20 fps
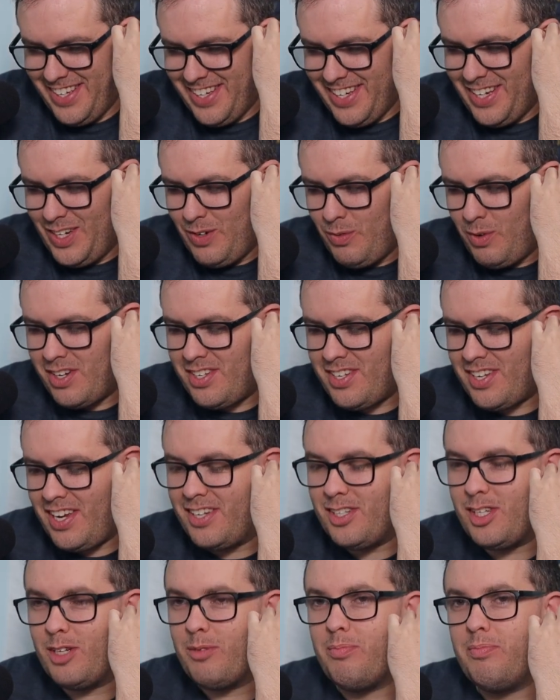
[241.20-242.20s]
Which
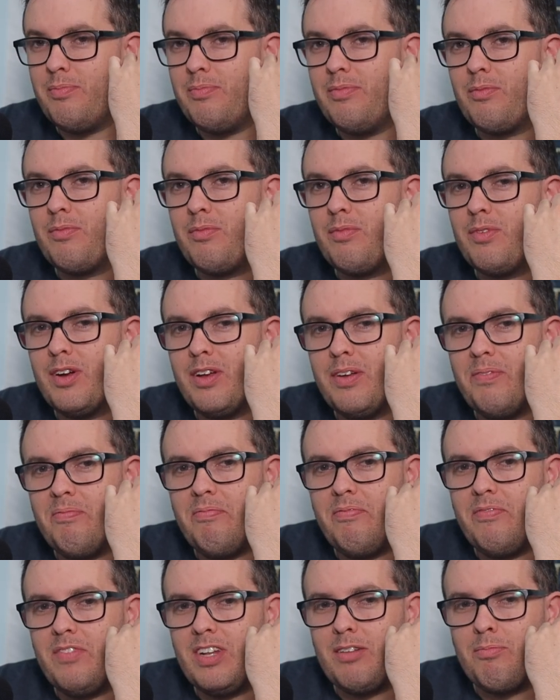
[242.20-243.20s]
ends up
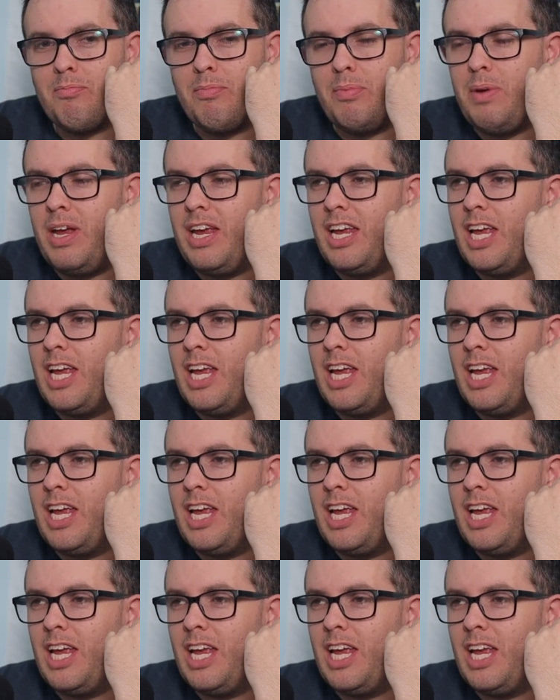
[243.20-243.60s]
being